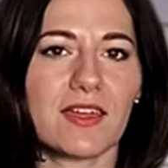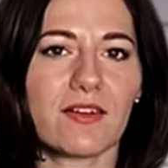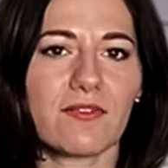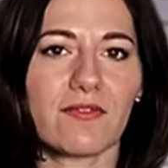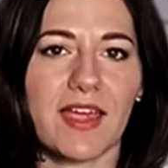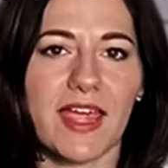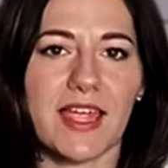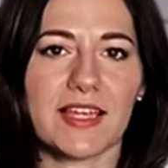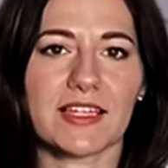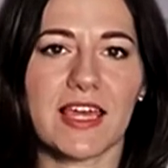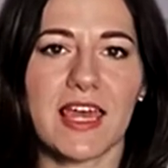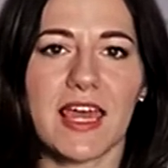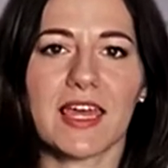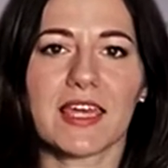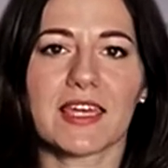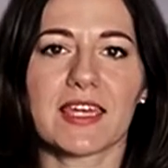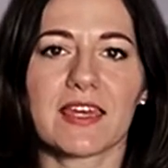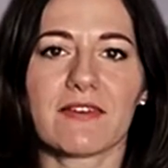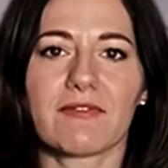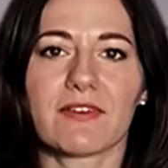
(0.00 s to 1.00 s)
rate
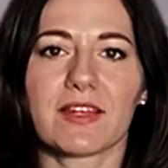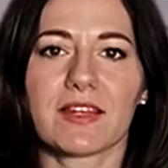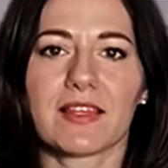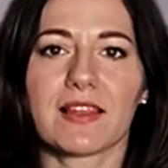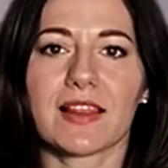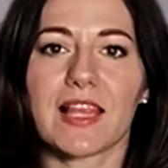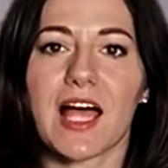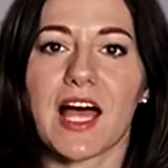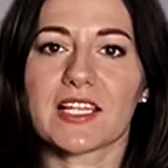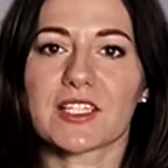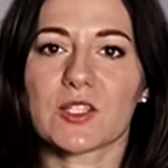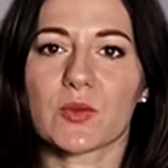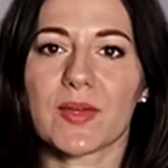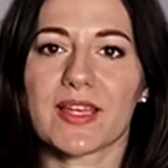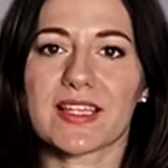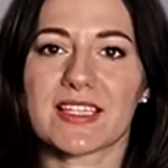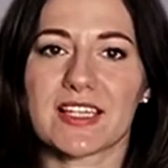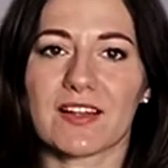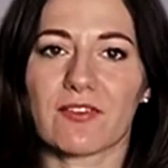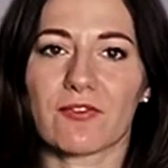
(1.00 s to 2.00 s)
given last
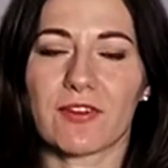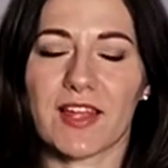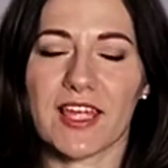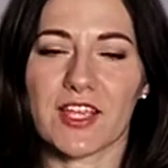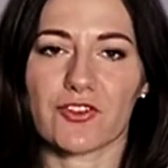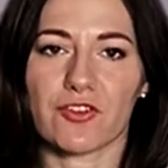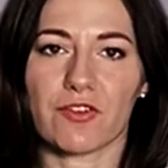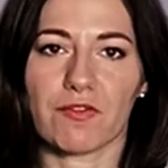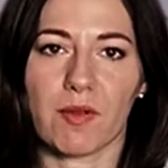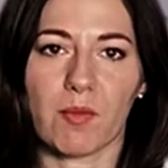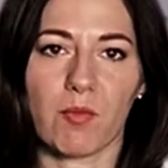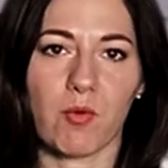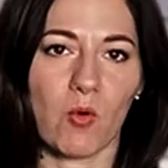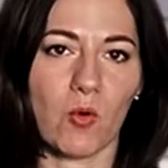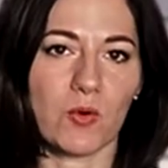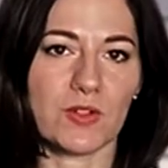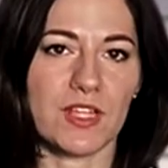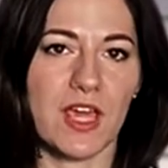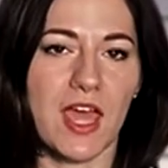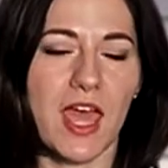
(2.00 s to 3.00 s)
week's inflation
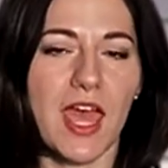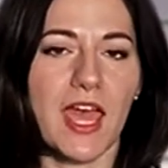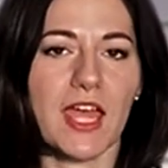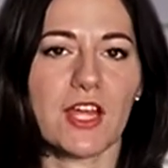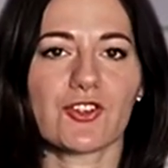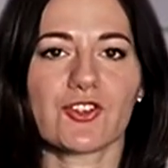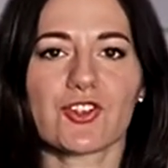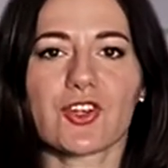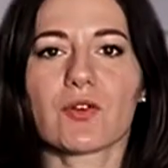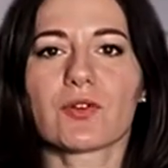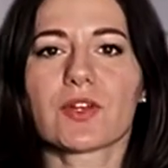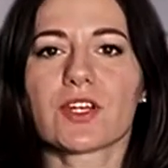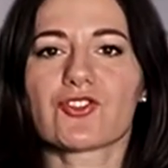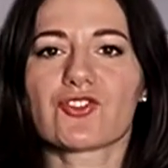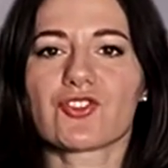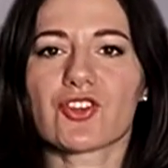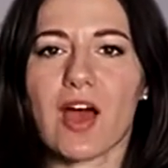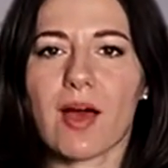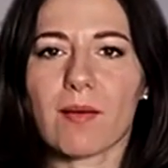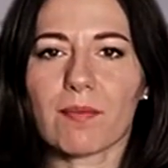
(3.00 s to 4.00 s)
report. It showed a
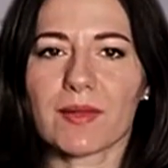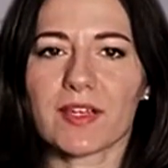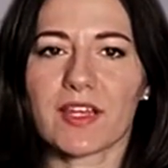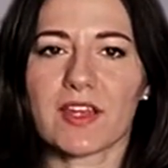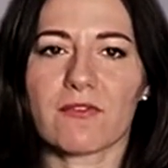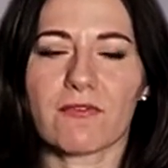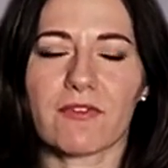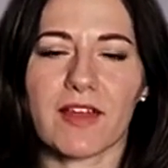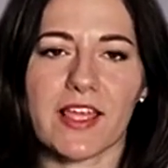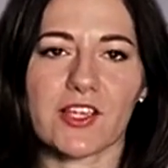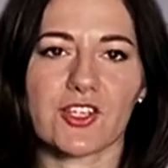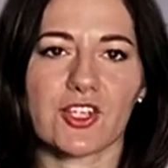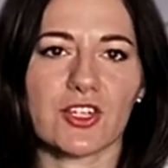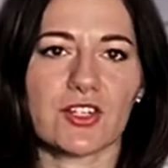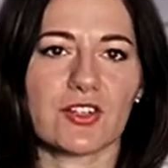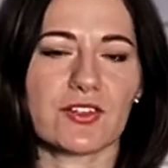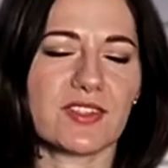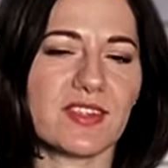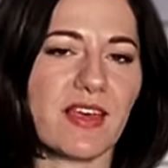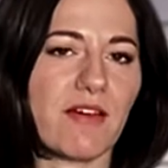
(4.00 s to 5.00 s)
jump in inflation
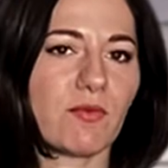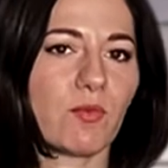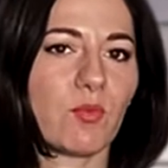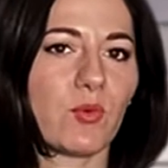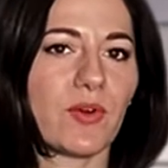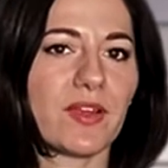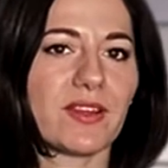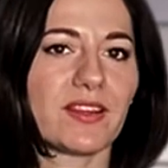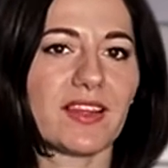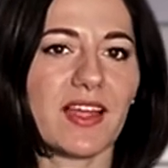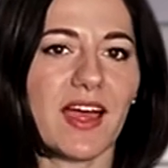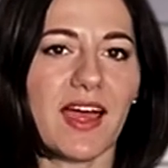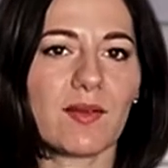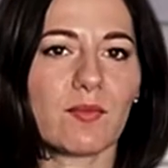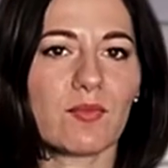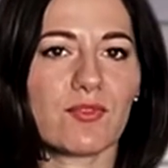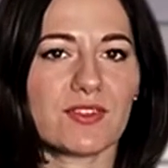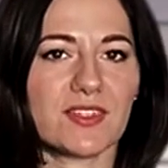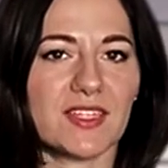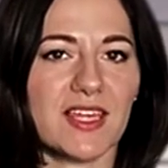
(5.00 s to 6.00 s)
to seven point nine
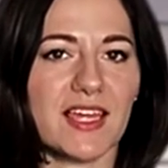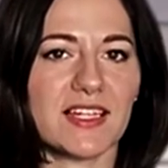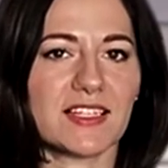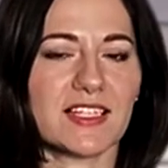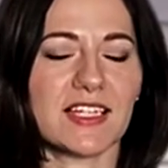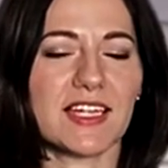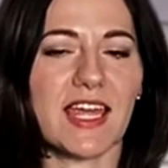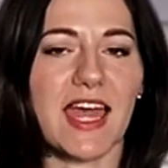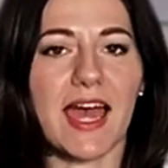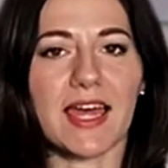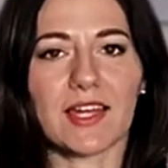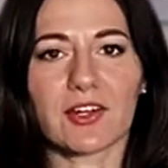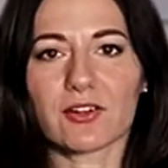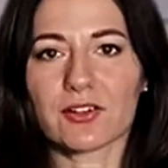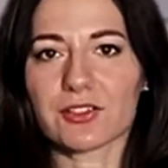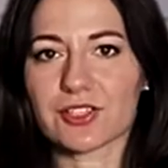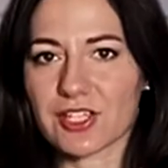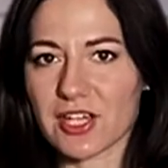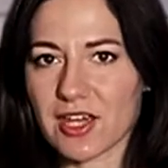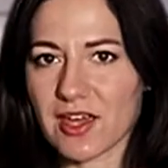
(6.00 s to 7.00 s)
percent in annual
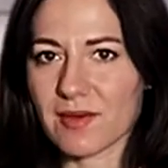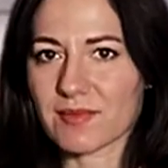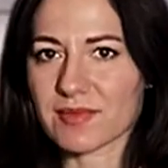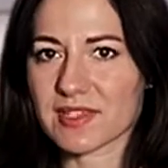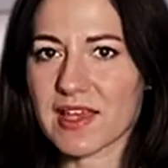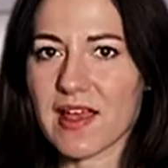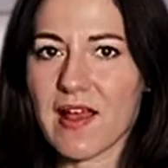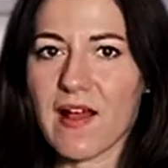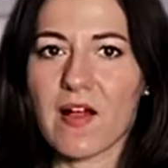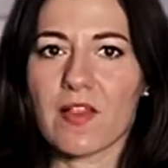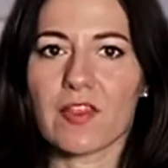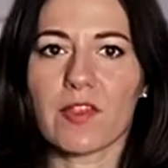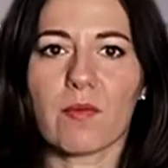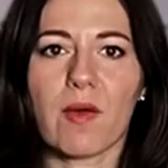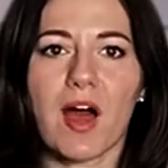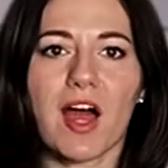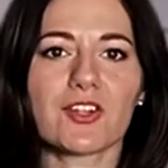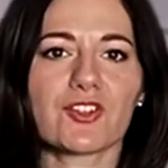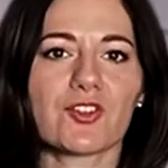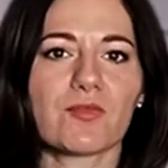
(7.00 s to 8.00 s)
terms. The
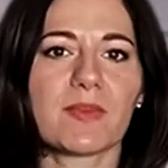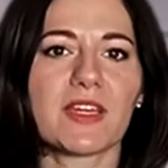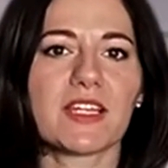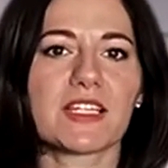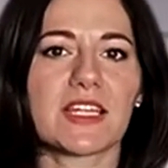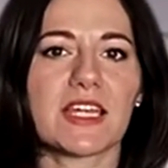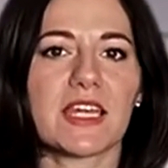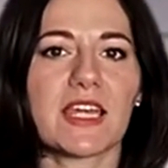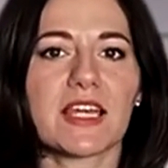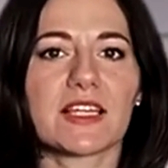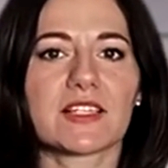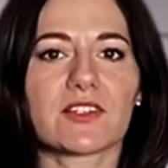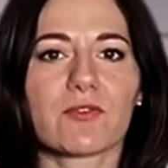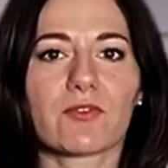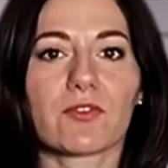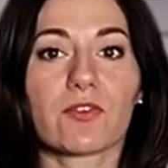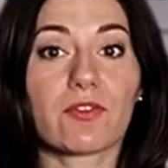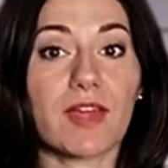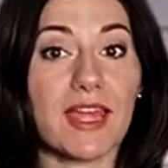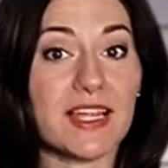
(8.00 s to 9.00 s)
March meeting is of
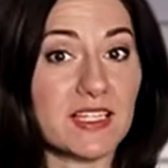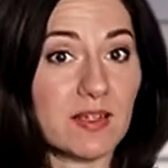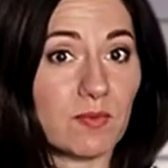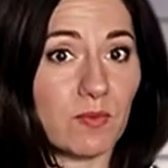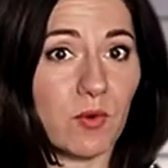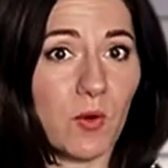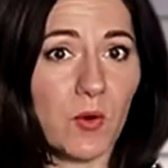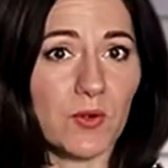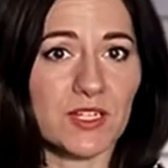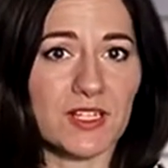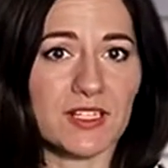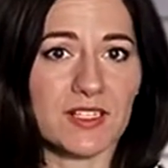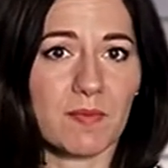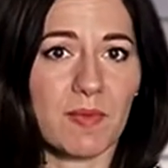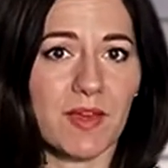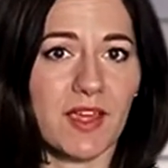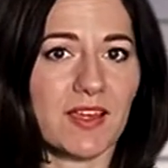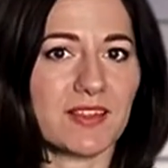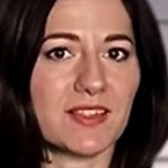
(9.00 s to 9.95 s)
great importance because